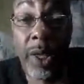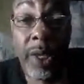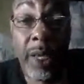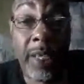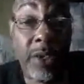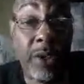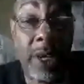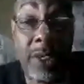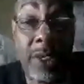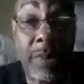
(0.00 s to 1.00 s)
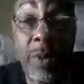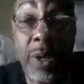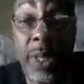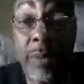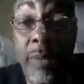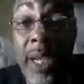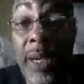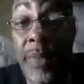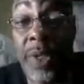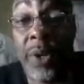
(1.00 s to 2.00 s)
And you know how some people are, they'll make
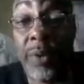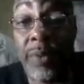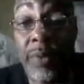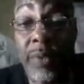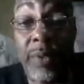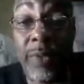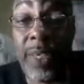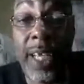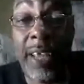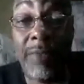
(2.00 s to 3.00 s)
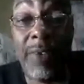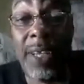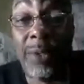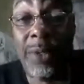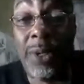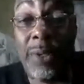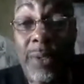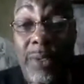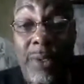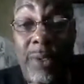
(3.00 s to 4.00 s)
up dirt when they can't find no dirt.
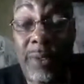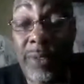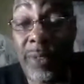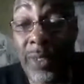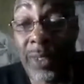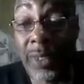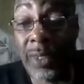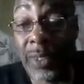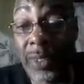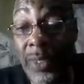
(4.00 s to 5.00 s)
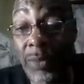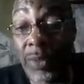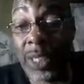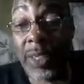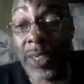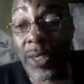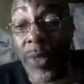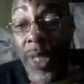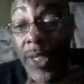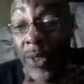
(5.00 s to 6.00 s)
So we just have to deal with
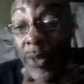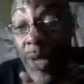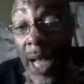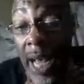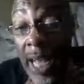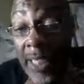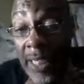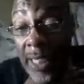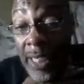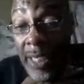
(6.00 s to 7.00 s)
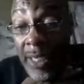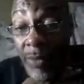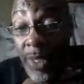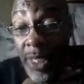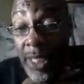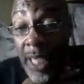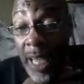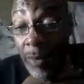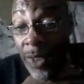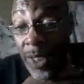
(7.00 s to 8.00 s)
that too. GT Realist
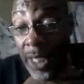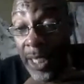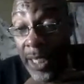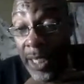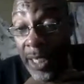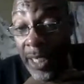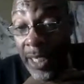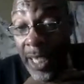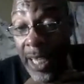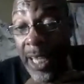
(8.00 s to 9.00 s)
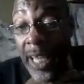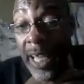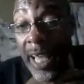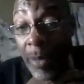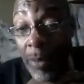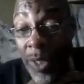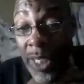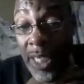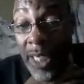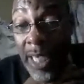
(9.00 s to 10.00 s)
Hamilton,
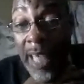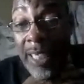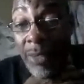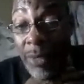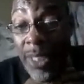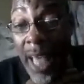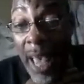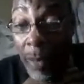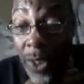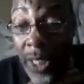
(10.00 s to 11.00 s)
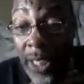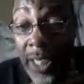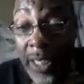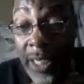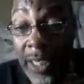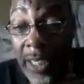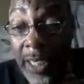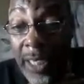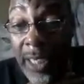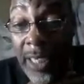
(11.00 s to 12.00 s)
that's Chris Hamilton.